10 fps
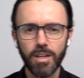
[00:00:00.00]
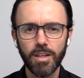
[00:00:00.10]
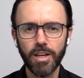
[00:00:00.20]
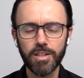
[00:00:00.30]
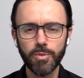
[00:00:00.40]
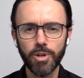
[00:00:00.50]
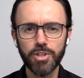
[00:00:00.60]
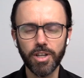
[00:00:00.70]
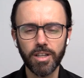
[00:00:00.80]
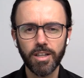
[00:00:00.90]
Thanks for
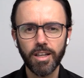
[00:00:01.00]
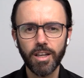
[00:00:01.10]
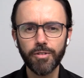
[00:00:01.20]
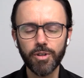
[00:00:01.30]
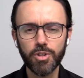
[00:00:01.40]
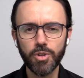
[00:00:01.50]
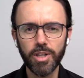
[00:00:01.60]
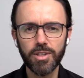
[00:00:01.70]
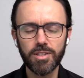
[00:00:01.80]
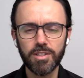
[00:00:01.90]
watching. If you
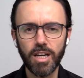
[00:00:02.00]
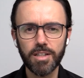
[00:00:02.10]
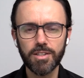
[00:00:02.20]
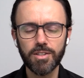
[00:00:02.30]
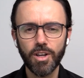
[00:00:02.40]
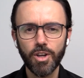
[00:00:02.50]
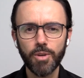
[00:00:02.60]
enjoyed this analysis,